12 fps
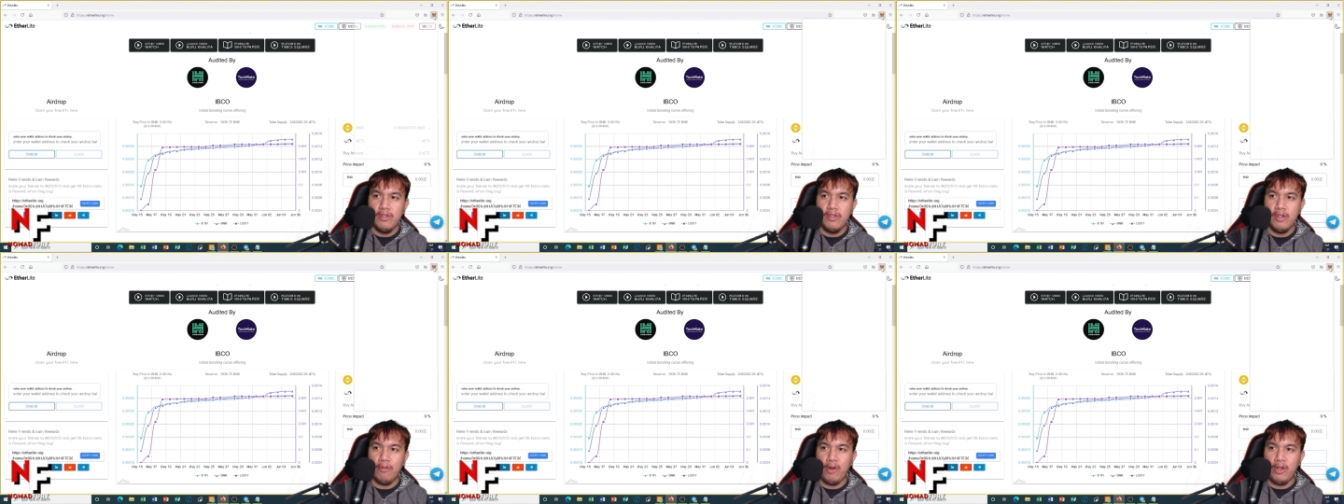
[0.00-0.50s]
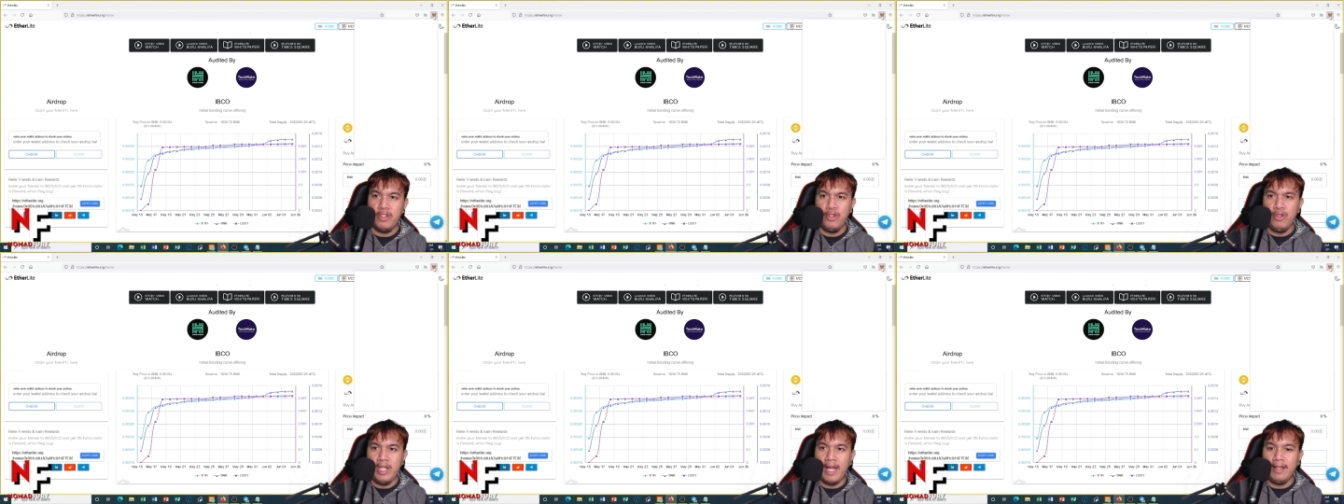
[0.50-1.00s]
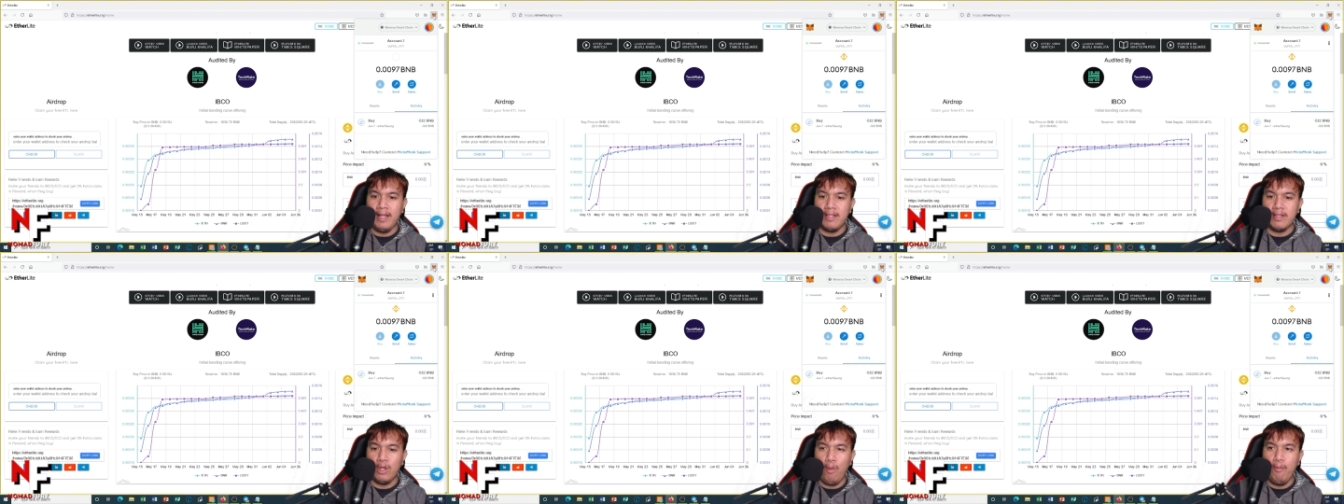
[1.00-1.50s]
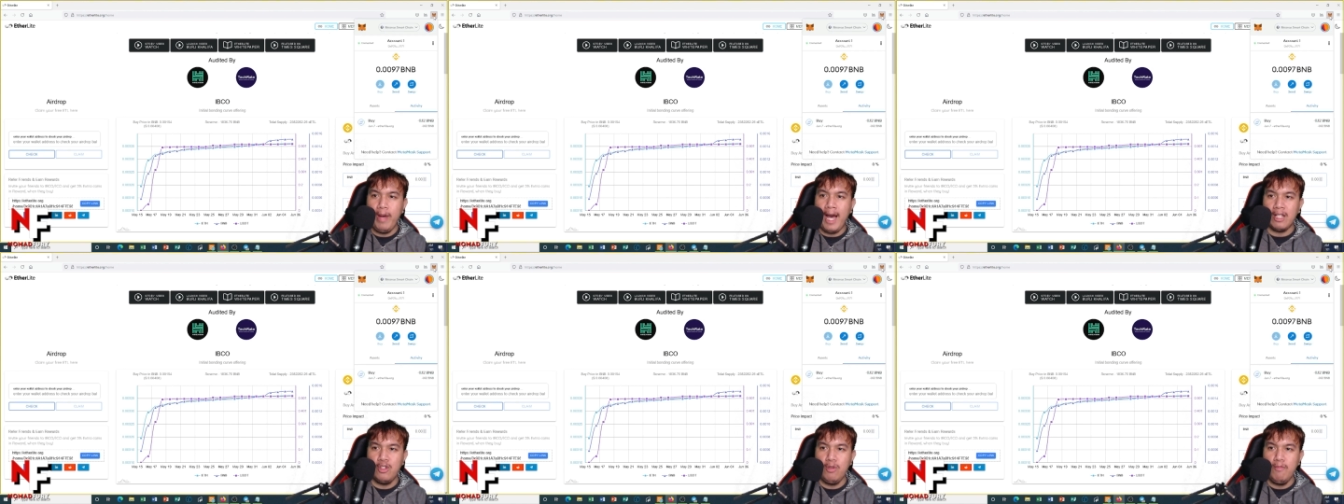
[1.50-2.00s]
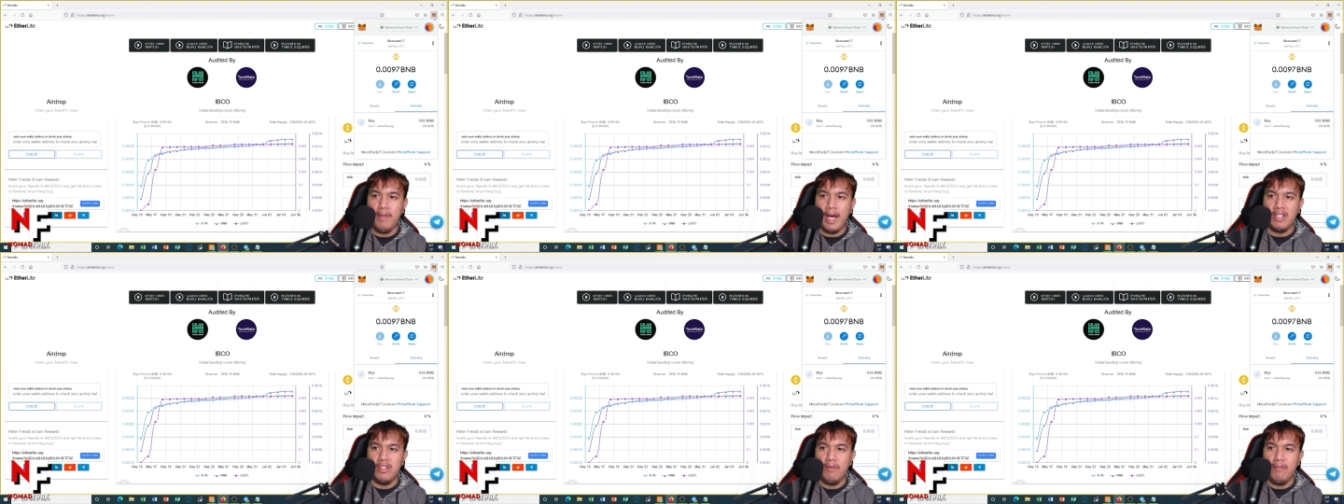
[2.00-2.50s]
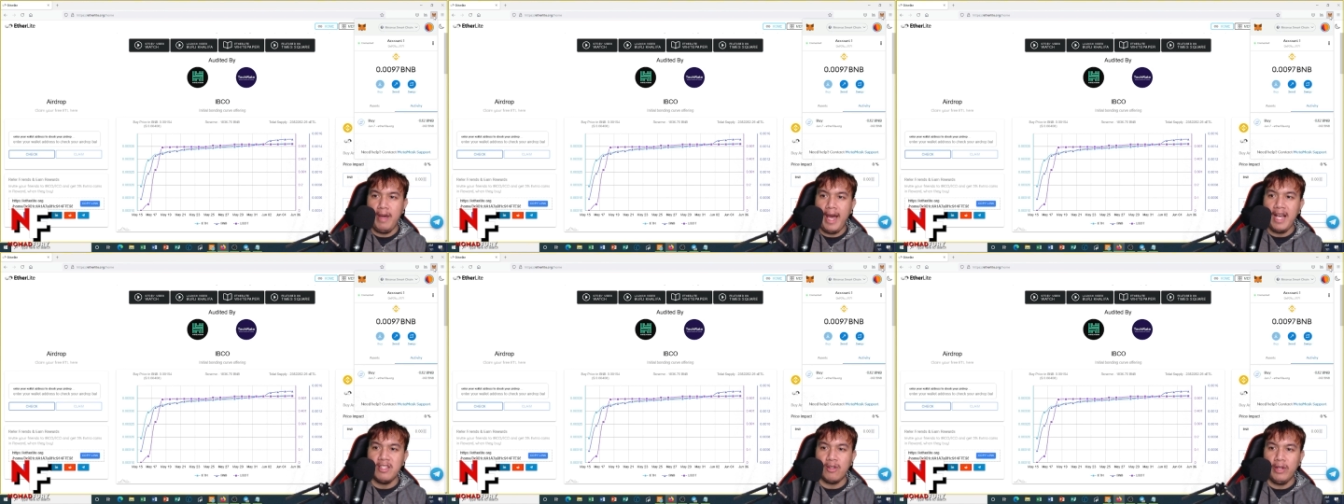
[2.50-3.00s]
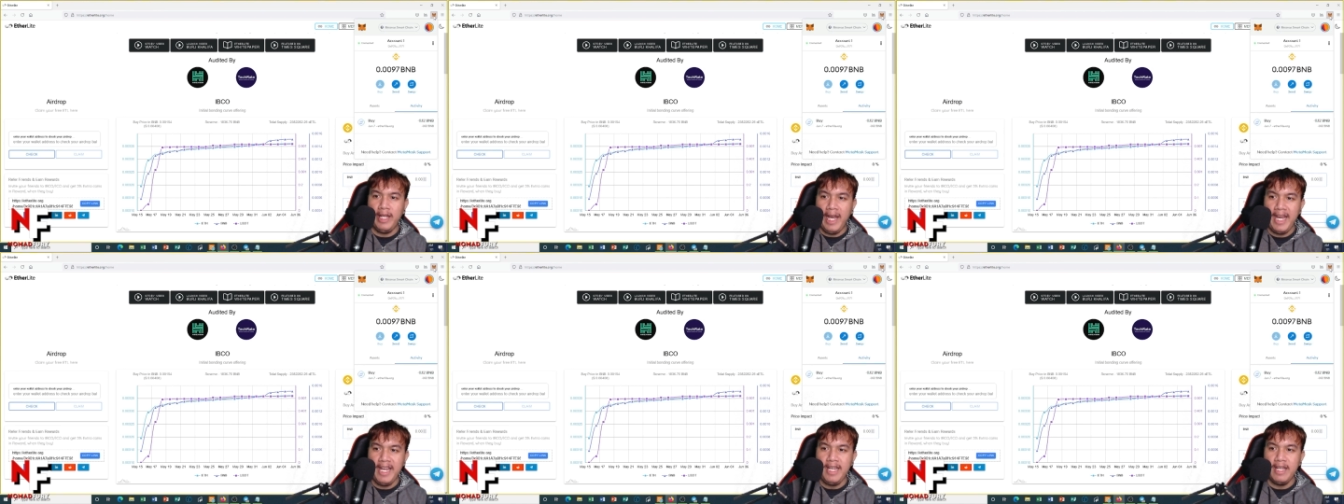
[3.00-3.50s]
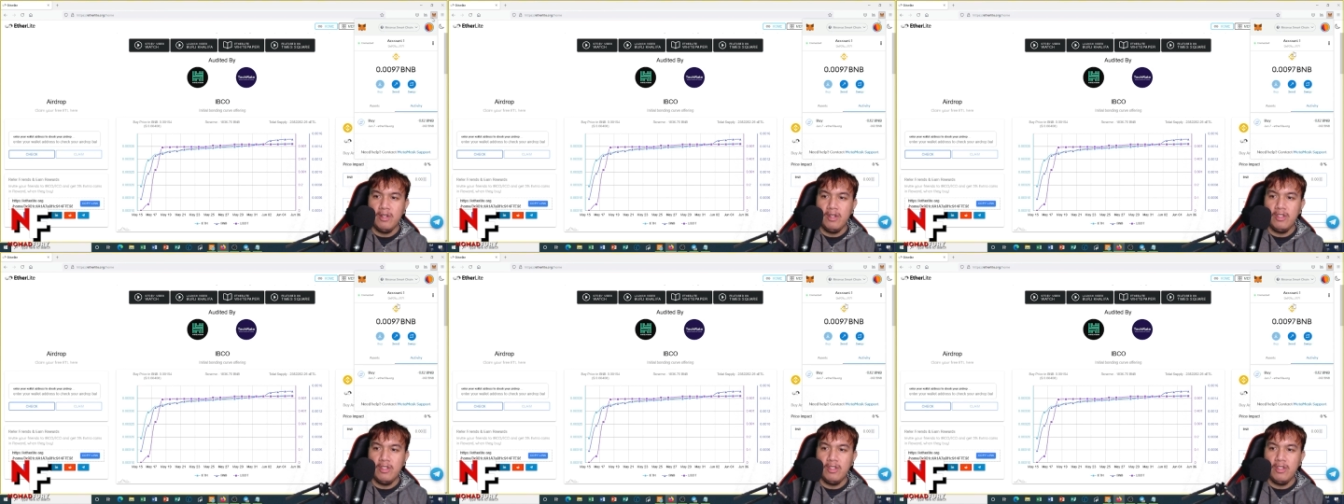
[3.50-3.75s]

So for us to do that, let's go back to MetaMask, okay?